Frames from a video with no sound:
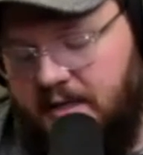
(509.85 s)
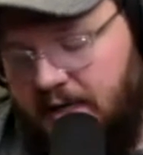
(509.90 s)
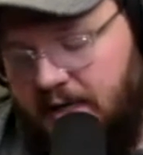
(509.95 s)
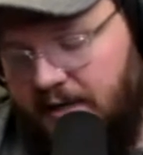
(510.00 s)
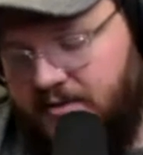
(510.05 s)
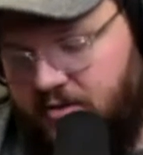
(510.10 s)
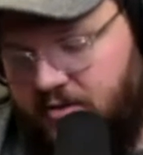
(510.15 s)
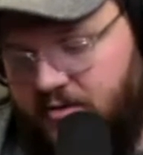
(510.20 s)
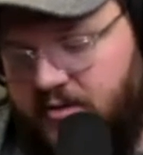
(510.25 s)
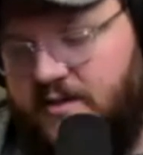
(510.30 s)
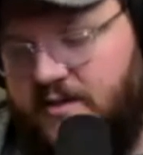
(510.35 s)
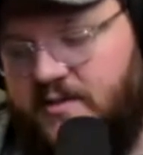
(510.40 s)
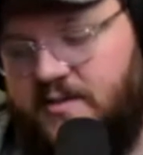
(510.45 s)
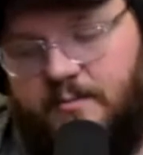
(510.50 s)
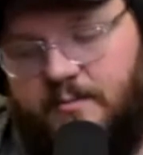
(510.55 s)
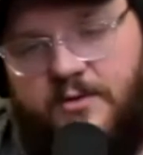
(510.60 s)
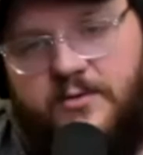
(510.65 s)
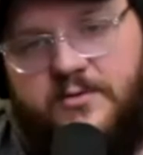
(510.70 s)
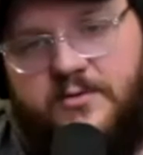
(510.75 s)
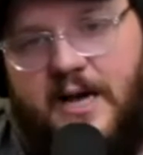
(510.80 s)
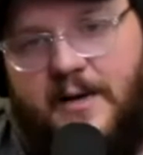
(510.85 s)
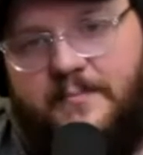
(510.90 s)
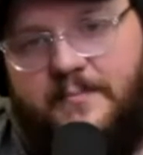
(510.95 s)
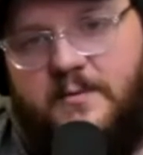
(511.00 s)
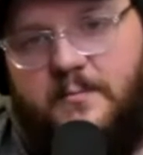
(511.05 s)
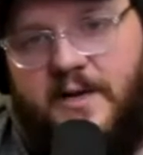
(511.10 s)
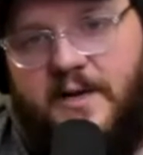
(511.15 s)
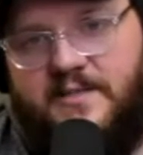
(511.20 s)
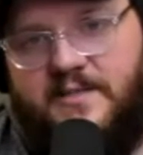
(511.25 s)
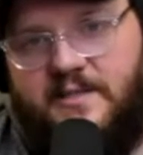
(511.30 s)
So you need someone who's
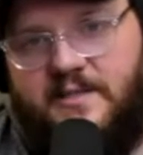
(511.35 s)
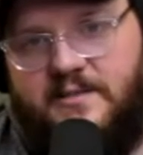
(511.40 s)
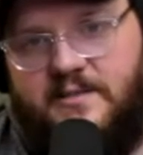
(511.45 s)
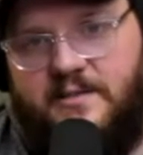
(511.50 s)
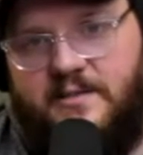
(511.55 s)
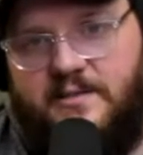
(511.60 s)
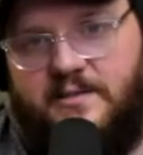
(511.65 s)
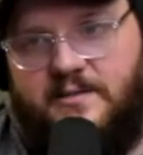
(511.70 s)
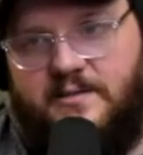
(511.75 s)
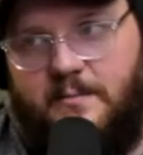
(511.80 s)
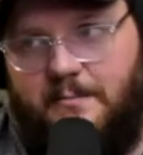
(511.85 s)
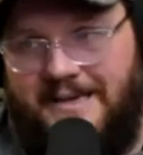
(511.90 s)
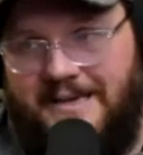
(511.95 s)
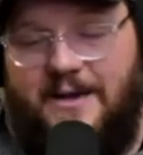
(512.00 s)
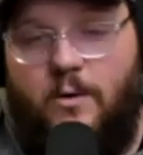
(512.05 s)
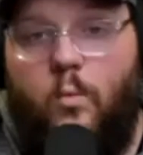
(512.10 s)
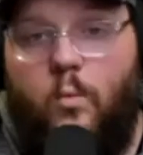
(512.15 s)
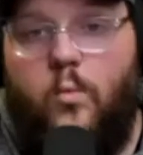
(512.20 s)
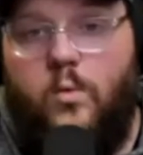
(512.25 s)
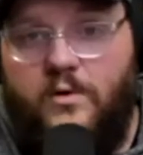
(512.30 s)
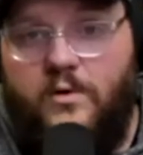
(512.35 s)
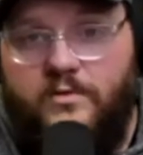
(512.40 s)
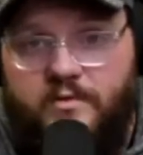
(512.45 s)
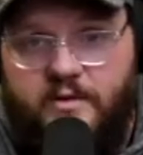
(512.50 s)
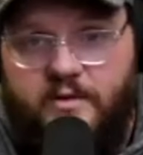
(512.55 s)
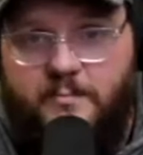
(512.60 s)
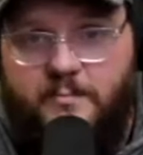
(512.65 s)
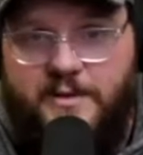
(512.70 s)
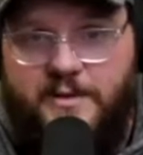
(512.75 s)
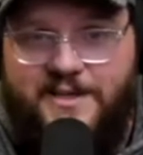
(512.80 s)
optimizing to make it worth
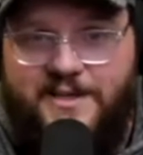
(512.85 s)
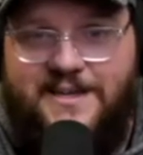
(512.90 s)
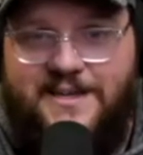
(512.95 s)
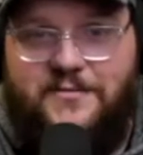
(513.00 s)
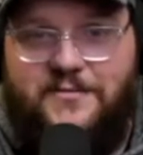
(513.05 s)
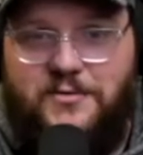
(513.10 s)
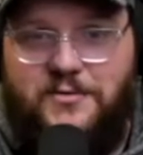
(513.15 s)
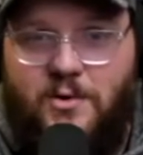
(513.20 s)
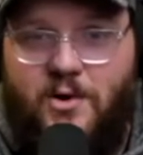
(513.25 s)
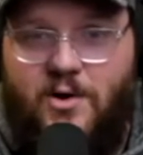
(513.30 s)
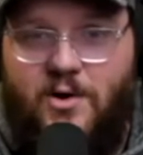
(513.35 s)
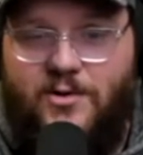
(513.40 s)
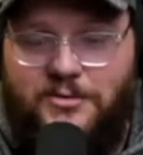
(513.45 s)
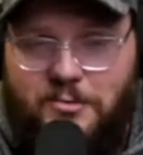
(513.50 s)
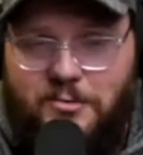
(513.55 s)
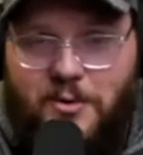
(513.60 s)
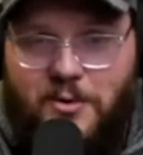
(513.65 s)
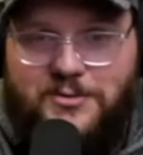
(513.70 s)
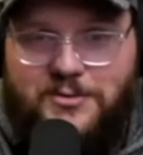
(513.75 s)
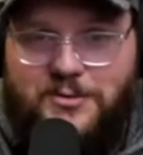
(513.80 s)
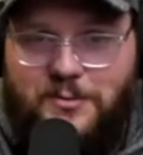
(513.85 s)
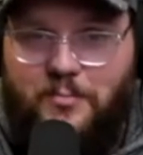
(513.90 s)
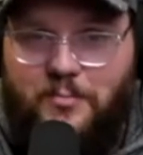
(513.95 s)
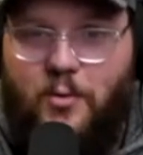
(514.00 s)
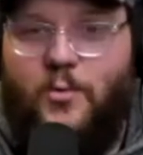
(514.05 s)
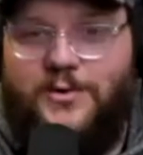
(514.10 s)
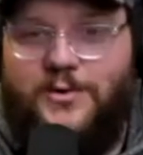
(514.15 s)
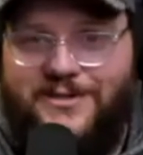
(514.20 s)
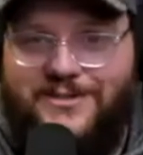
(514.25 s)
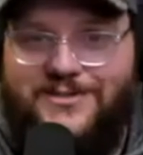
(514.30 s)
it, because after all, you are
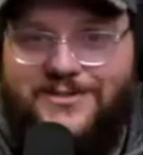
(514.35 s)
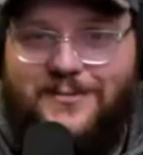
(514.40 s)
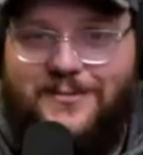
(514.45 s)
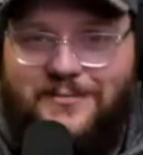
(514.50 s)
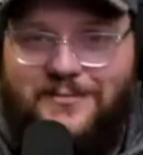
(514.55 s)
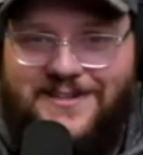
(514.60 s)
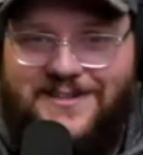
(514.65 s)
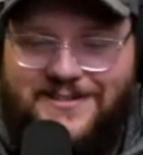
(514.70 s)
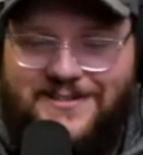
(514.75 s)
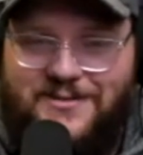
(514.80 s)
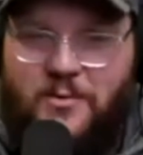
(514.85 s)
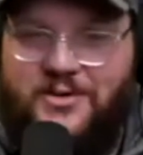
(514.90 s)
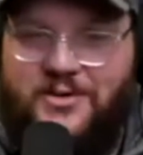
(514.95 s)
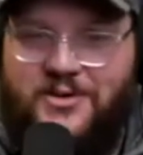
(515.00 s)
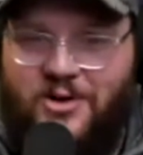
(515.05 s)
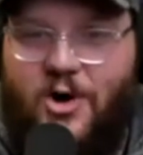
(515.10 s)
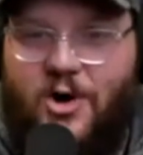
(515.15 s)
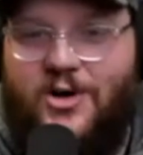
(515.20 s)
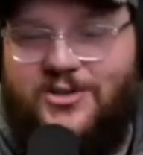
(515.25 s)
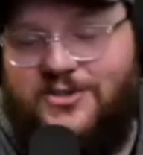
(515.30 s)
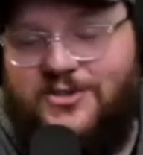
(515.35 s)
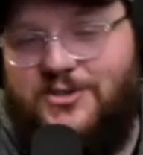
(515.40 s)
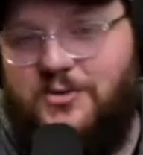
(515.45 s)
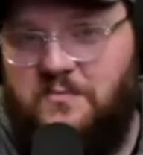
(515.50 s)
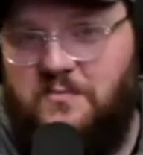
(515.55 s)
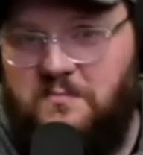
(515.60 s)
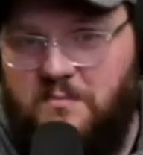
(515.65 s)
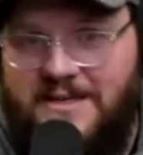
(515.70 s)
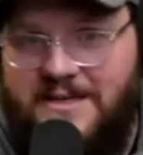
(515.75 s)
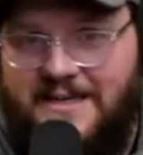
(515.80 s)
supporting something that's going to cost you
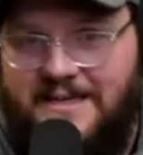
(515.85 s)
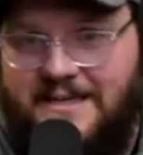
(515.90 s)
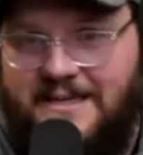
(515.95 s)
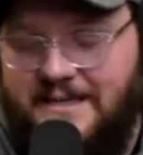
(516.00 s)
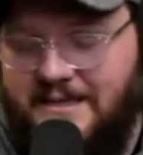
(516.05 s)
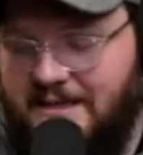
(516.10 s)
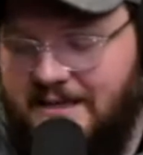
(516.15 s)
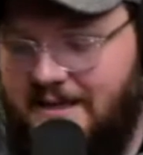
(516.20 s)
money.